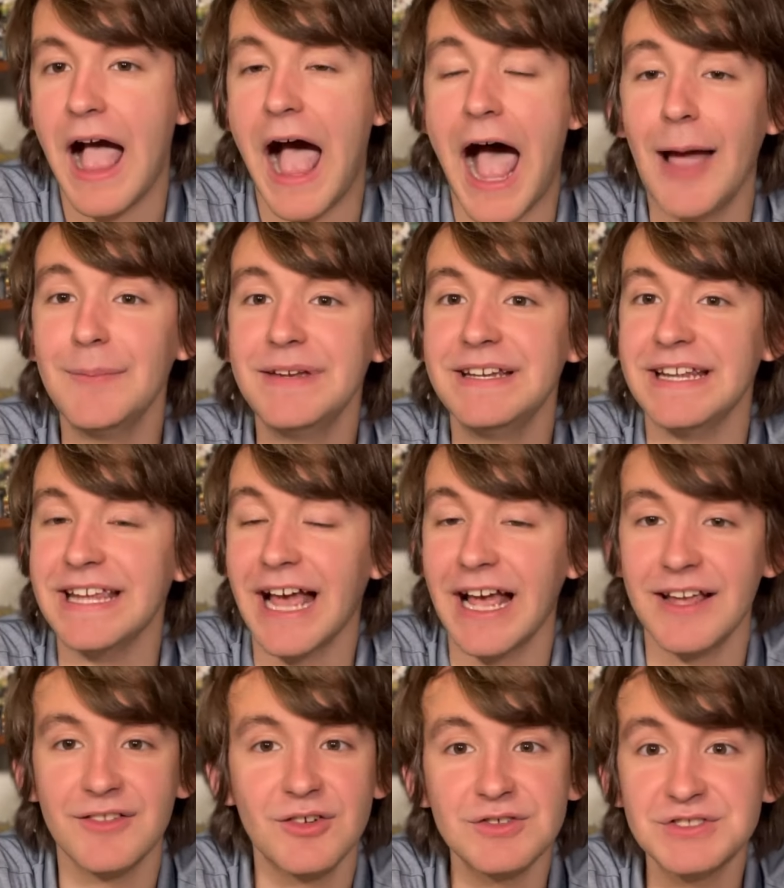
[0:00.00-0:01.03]
I mean,
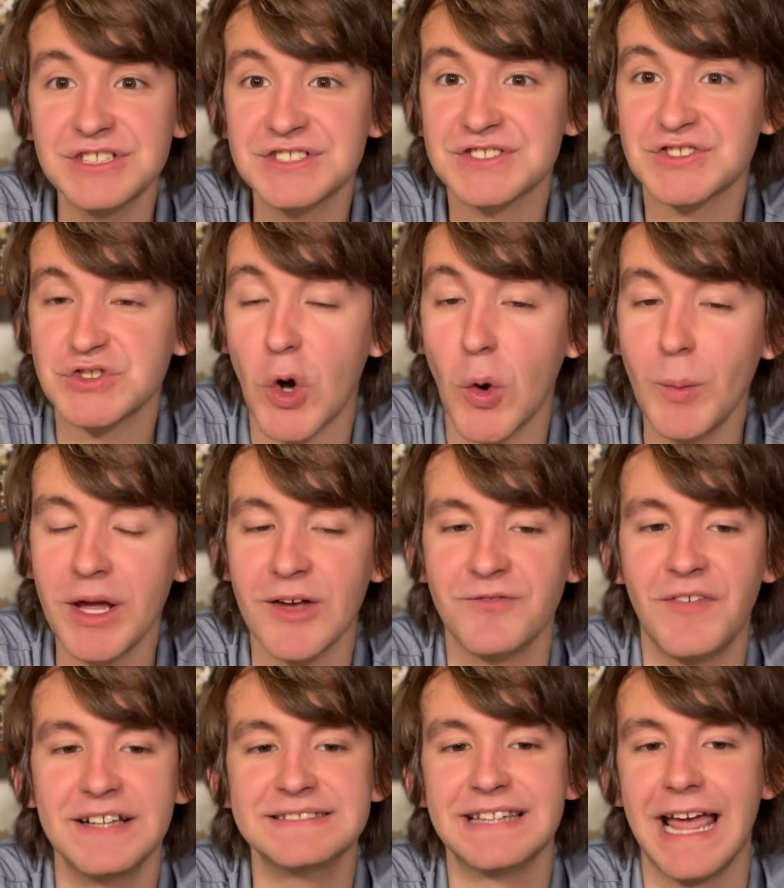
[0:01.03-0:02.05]
there's just so many
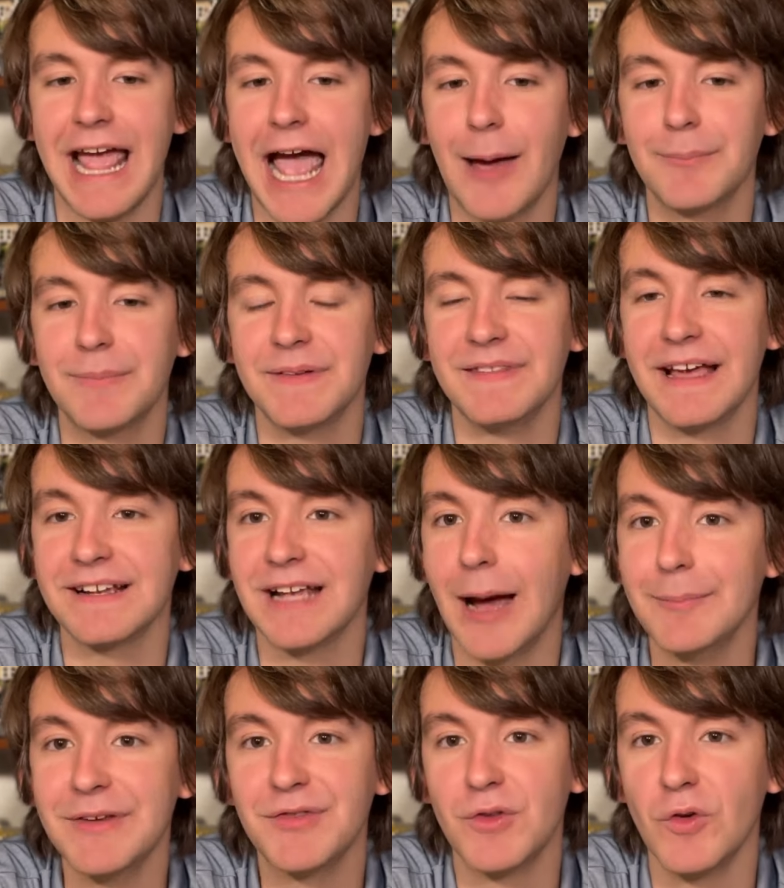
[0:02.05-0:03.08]
events that happened that
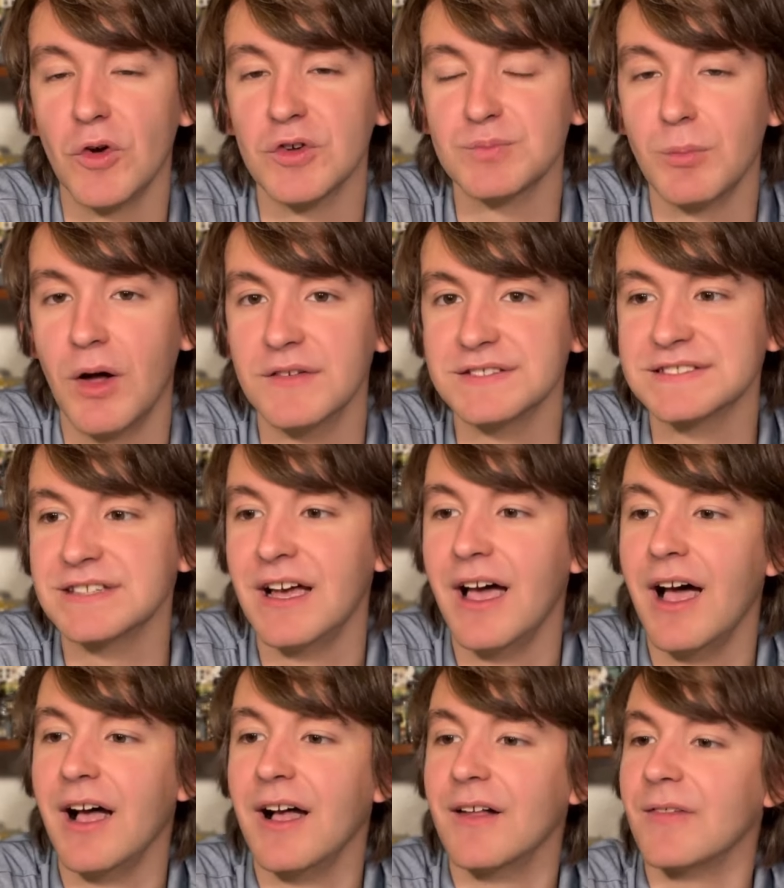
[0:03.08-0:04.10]
got me through those months,
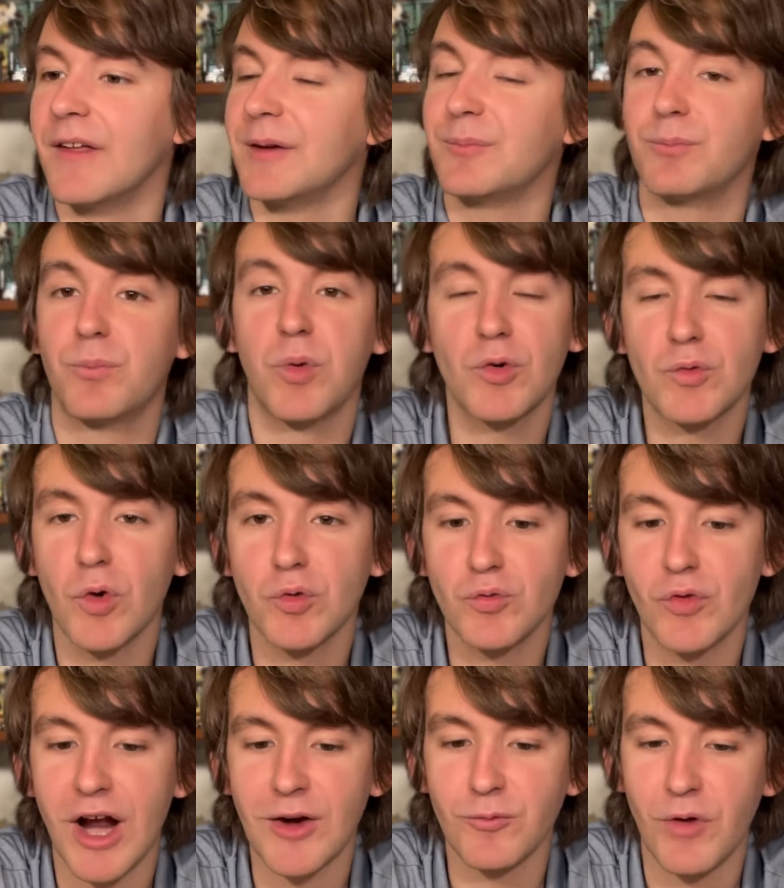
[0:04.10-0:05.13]
like Brookgrove
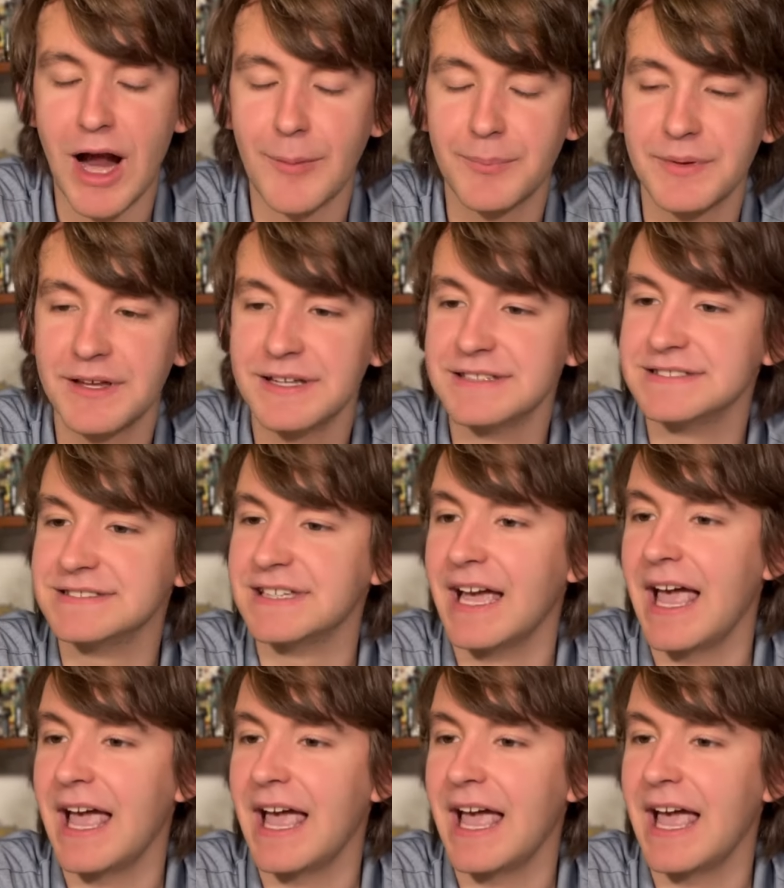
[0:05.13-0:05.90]
Grand Rapids.